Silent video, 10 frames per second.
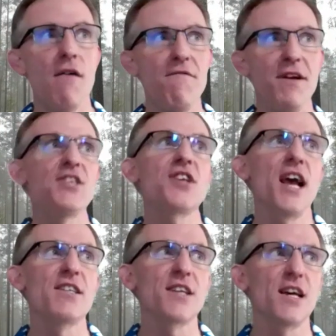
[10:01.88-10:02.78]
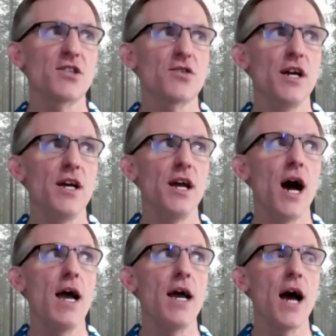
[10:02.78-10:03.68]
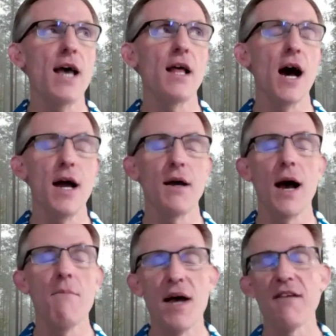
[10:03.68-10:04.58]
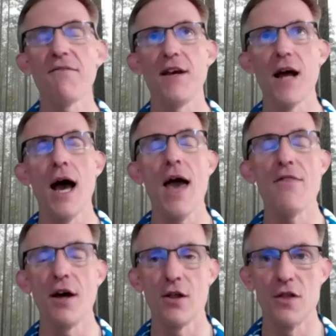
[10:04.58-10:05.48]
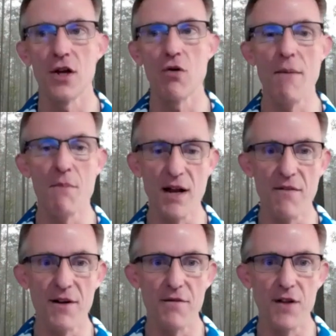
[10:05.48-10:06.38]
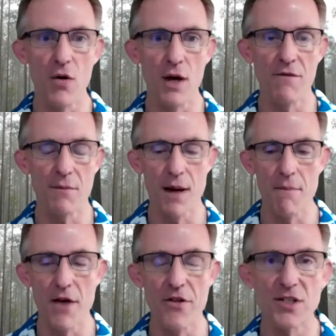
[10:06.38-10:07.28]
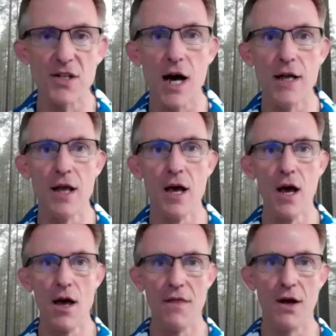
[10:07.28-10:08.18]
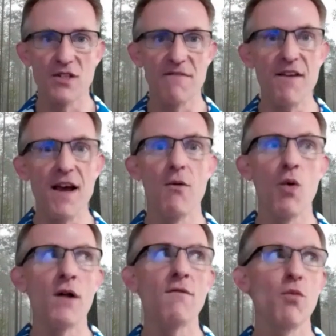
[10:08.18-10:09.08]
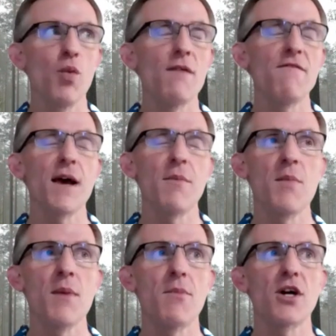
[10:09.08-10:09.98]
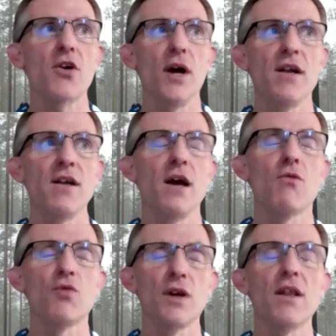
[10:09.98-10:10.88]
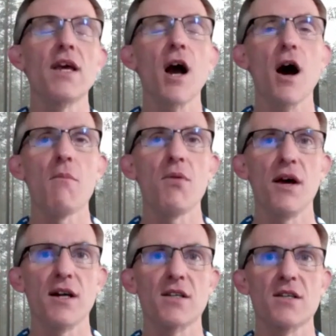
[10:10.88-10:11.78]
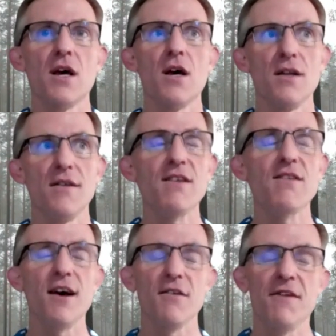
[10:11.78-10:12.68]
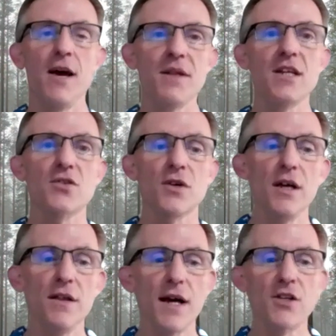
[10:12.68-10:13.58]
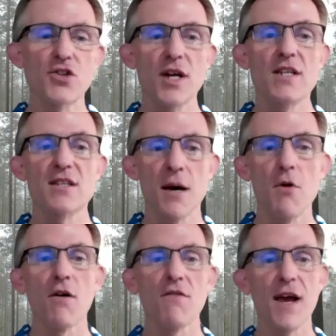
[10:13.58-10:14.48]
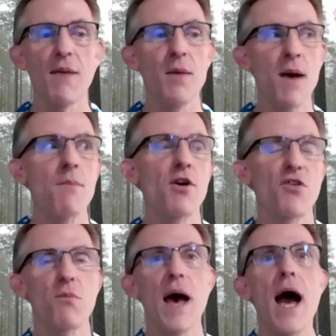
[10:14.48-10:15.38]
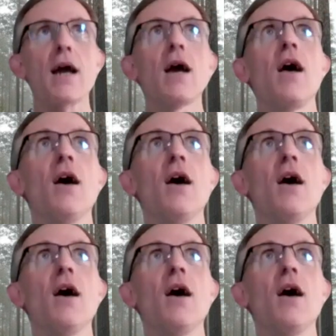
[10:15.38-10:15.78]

Finnish ancestry. I had the great benefit of knowing from my mother's side there was one family member created a really complex, detailed family tree that traced some family members back